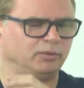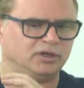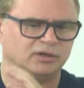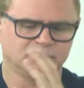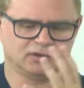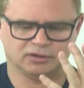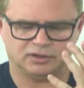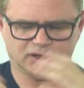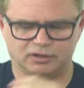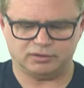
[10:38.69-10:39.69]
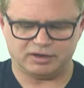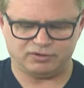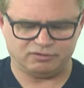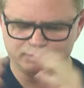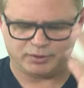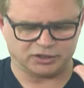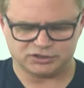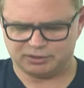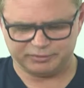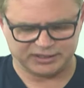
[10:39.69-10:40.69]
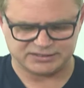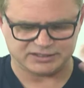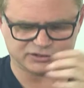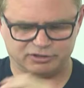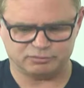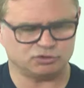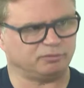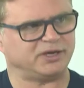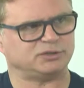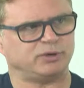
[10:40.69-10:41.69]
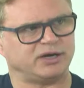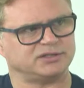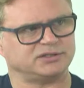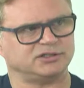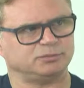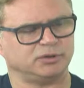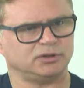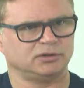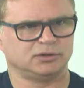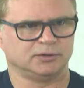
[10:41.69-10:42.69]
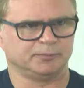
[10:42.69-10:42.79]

But we, every production company, I guess, has their own sort of best practices, but